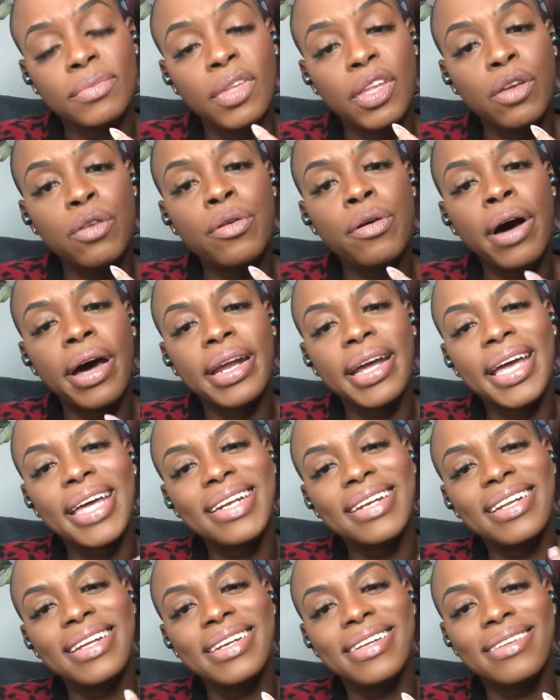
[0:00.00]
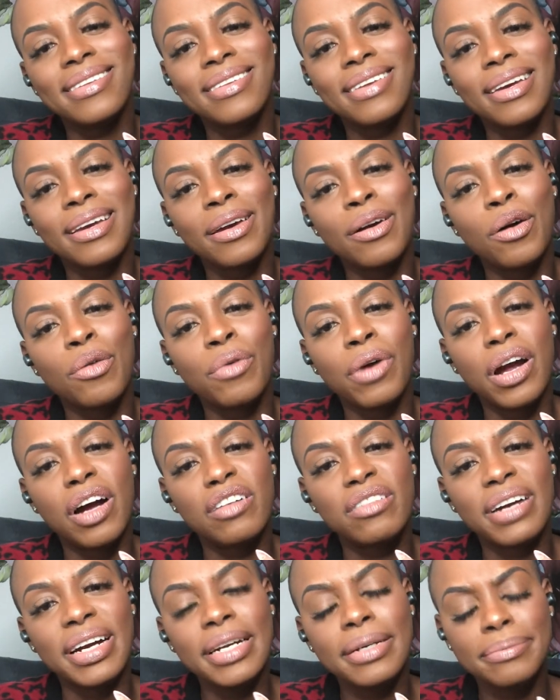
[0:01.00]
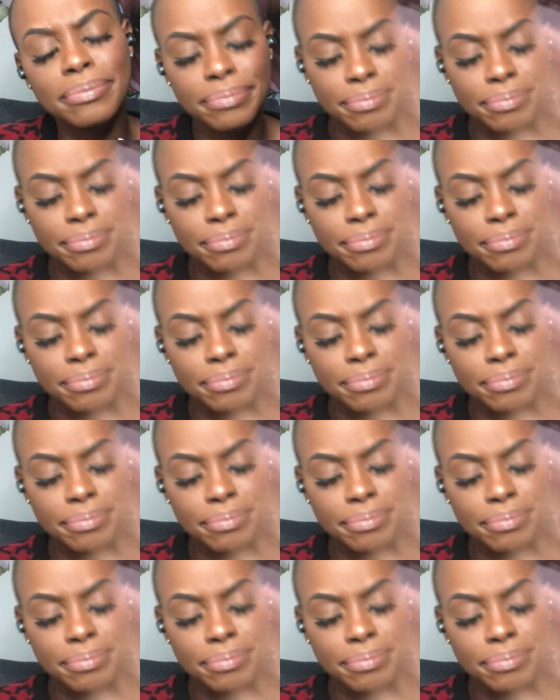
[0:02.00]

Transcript: you know how to handle it this second go round, right?